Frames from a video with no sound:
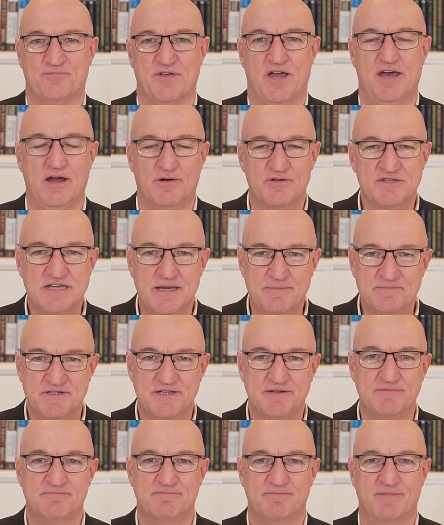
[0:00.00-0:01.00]
I know it's
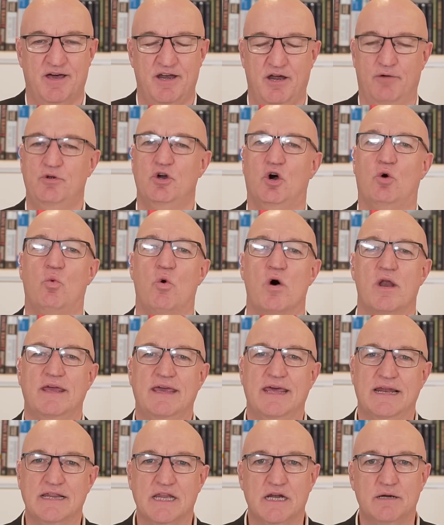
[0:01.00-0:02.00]
tempting. I know we all want to
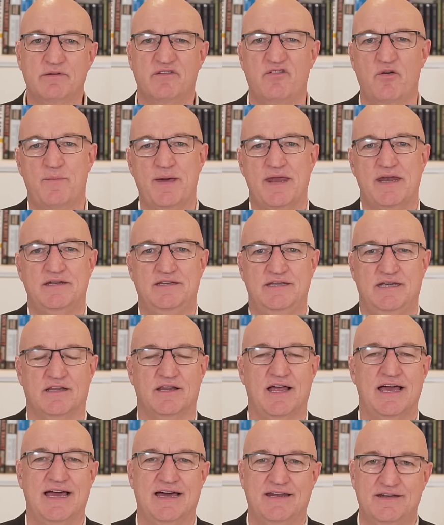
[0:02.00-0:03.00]
get a little bit of a better
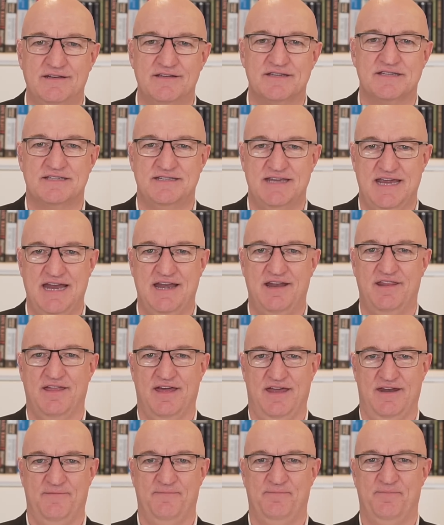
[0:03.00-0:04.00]
deal. I understand that.